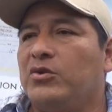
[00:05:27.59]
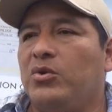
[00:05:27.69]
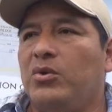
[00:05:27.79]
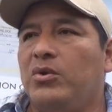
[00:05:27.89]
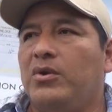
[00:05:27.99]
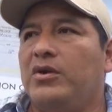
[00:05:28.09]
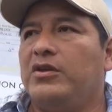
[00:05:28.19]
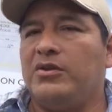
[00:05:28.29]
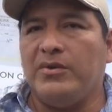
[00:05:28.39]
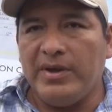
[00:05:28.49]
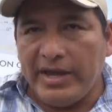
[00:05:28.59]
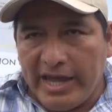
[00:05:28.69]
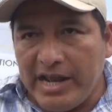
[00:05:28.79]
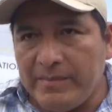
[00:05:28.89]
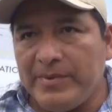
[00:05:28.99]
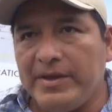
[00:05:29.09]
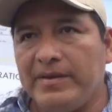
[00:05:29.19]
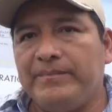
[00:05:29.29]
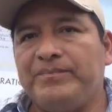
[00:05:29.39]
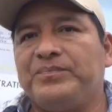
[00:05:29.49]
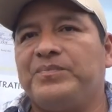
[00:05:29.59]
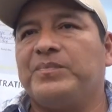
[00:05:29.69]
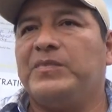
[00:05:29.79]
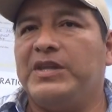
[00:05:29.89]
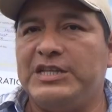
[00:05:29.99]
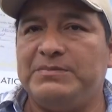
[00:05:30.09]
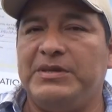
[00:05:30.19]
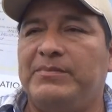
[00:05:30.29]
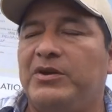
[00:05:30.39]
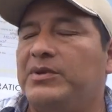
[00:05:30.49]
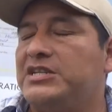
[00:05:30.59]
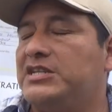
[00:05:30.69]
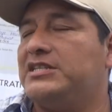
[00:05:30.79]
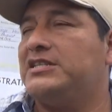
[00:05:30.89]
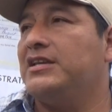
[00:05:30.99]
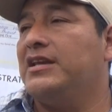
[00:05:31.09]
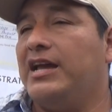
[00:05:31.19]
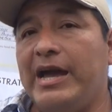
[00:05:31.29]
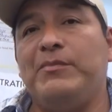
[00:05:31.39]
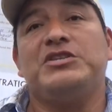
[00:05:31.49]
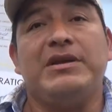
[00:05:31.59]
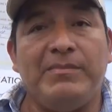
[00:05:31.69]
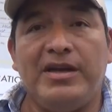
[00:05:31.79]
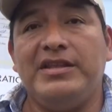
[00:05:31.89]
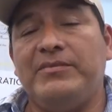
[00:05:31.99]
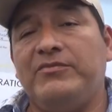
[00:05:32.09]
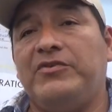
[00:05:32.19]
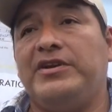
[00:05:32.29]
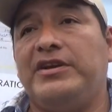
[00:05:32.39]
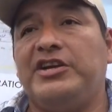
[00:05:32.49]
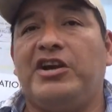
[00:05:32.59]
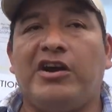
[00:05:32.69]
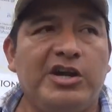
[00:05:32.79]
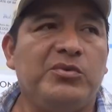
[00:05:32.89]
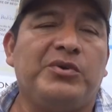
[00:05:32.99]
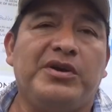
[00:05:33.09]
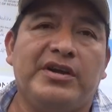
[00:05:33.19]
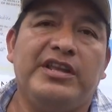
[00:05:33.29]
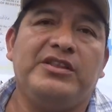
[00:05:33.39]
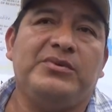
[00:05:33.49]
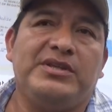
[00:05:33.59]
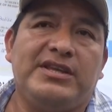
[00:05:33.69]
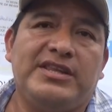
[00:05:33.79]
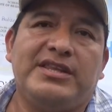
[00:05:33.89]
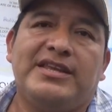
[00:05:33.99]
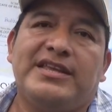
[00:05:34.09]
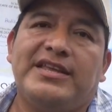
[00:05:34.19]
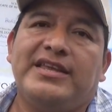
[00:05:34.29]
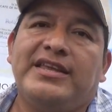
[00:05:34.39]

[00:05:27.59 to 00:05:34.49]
to, you know, help these people, which is, I must applaud them for their hard work in doing that.